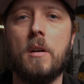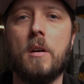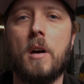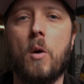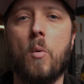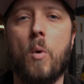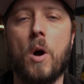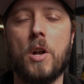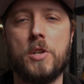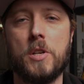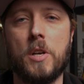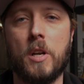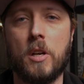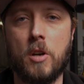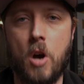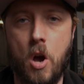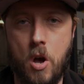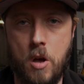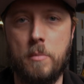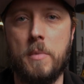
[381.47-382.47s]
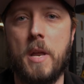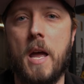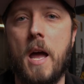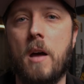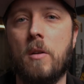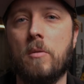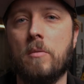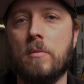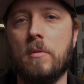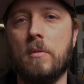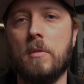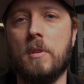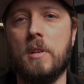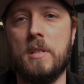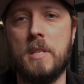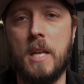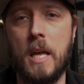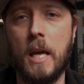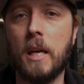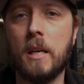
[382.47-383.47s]
I want you to calm down,
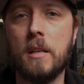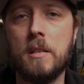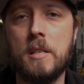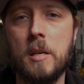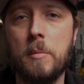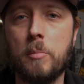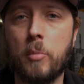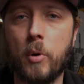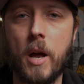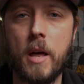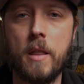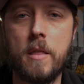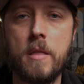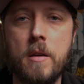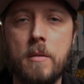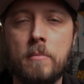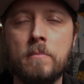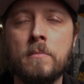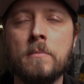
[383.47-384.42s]
take a deep breath,